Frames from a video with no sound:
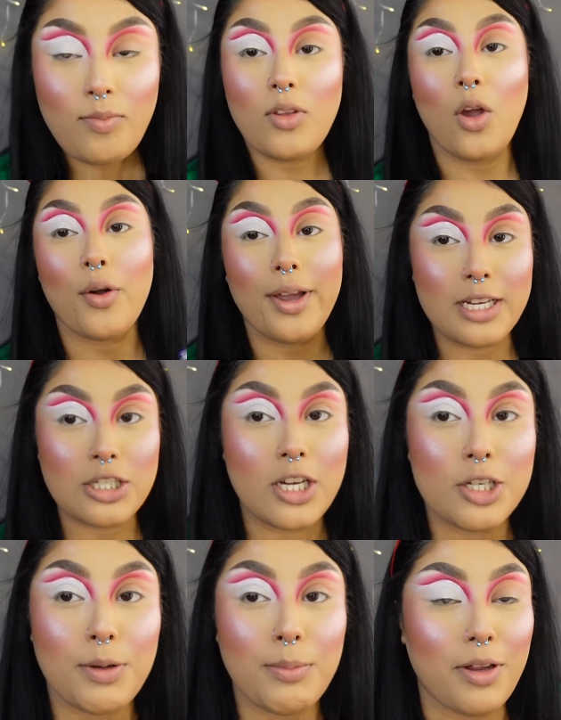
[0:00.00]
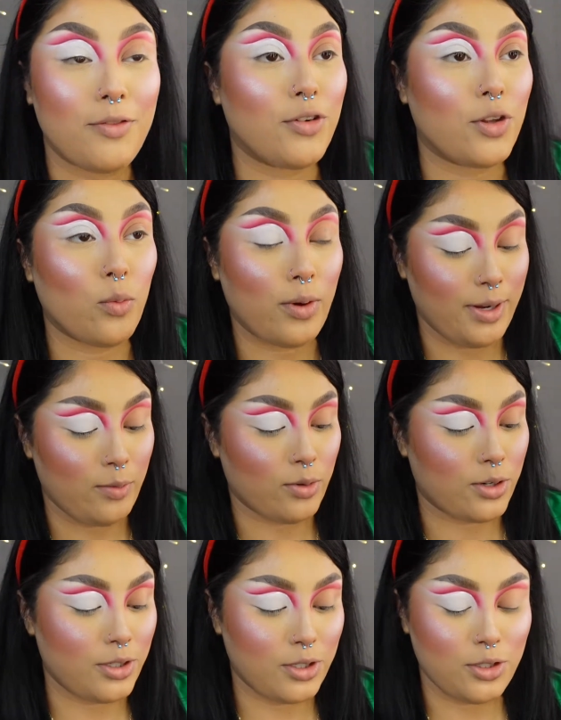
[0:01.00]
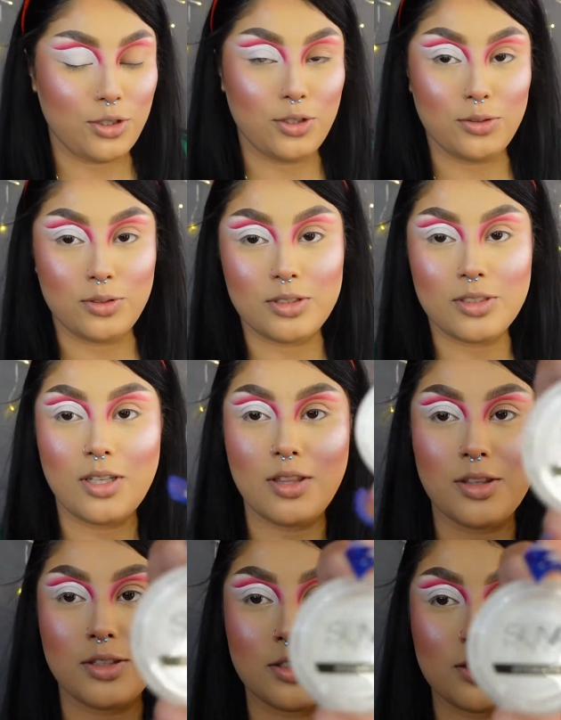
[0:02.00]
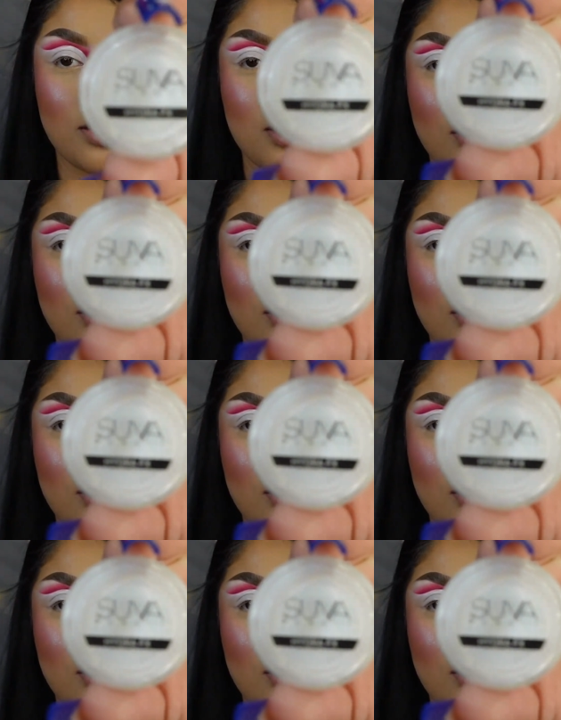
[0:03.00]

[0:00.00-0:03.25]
Okay, I changed my mind for the white. We're gonna use this